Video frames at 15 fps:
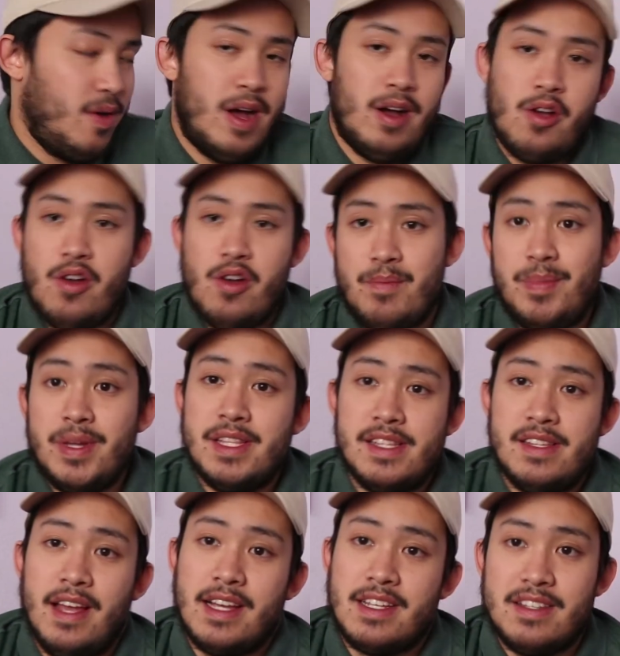I'll go ahead and put the
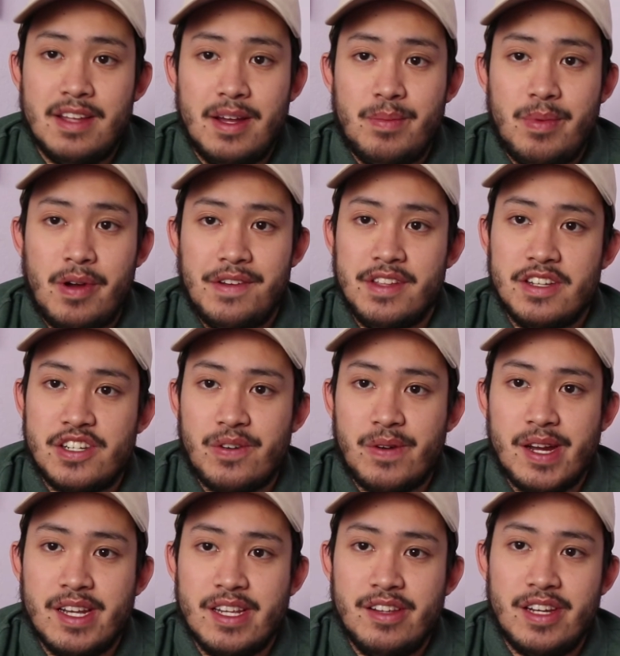text up on the
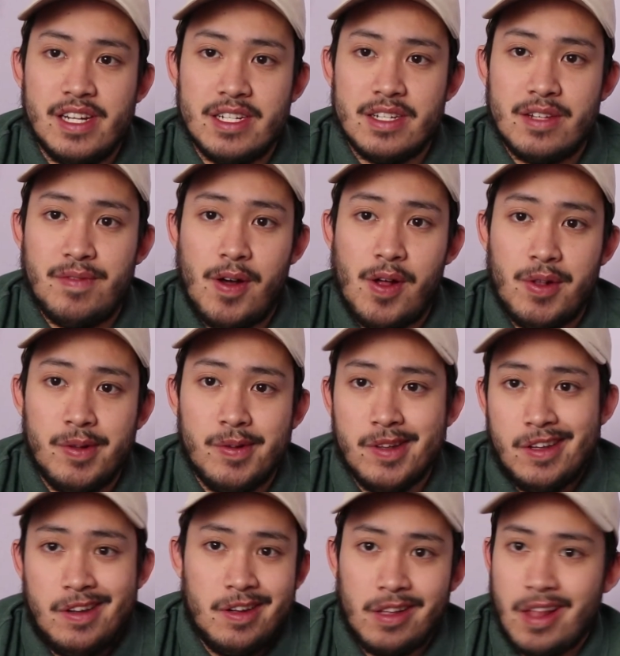screen and you can just follow
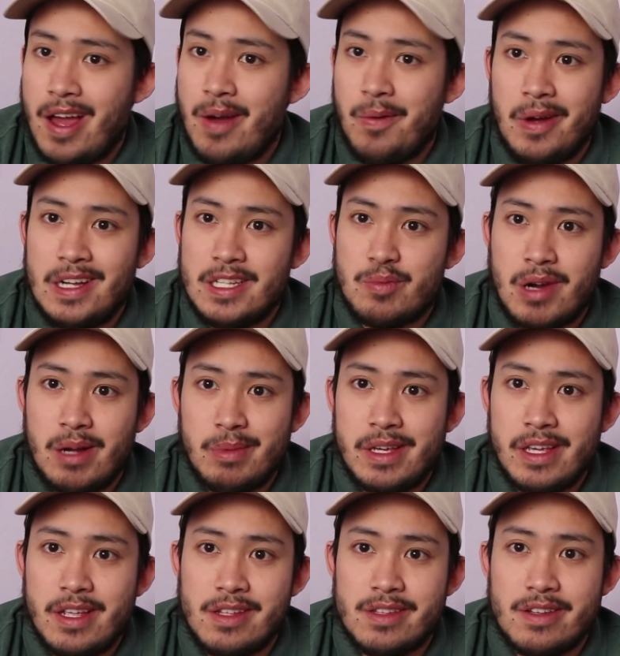along that way. It's
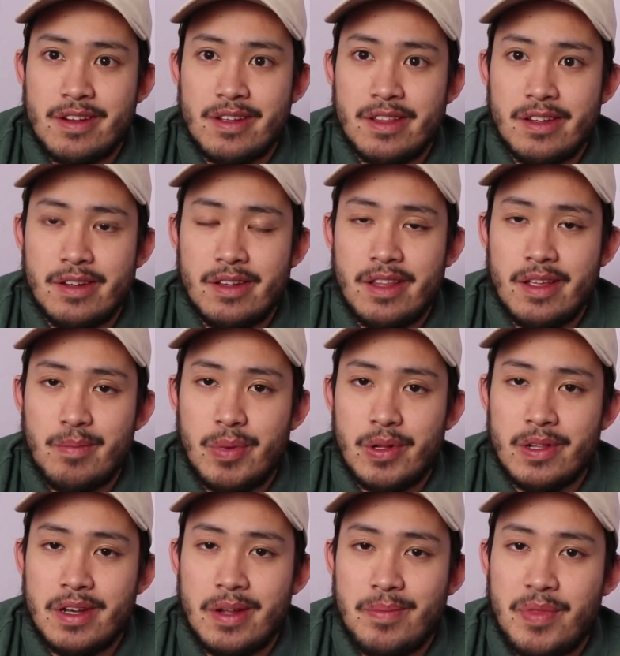probably easier than
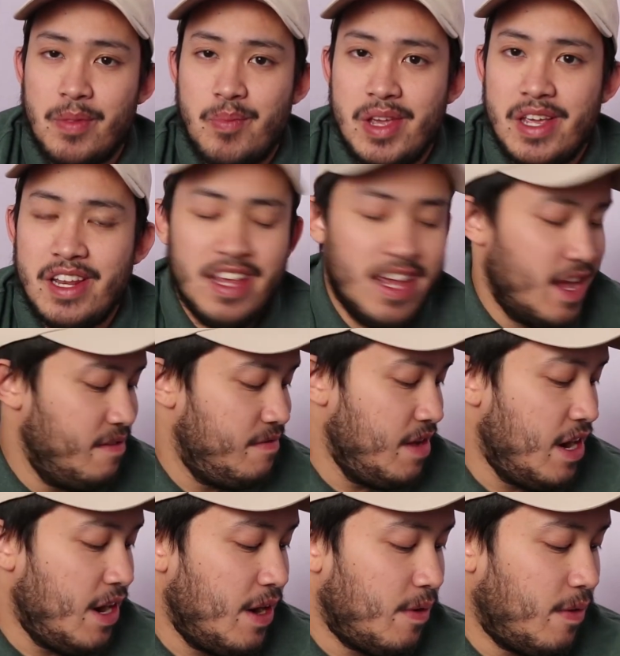pulling up the PDF,
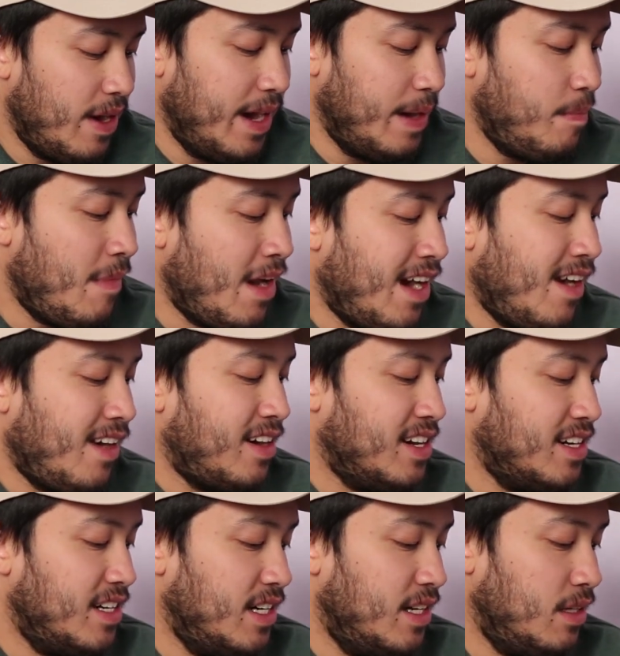right?
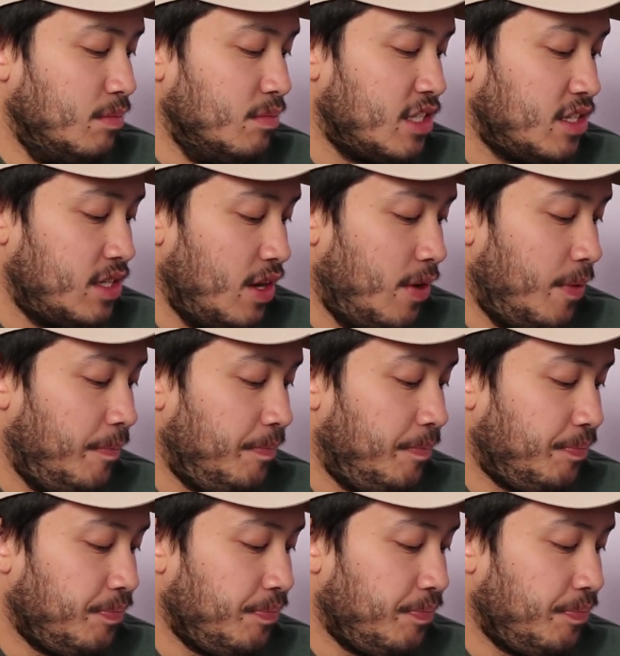So